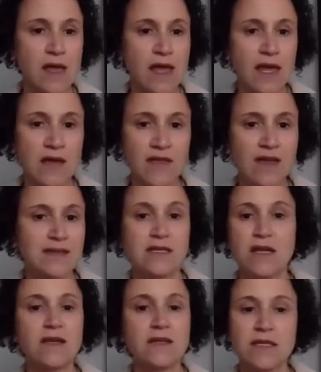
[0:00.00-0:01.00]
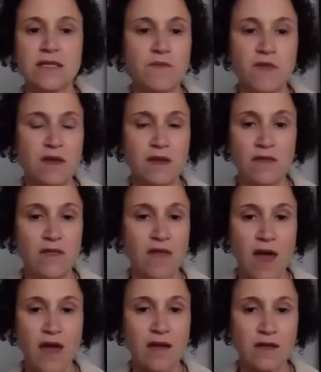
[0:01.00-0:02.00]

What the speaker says: And that's not something that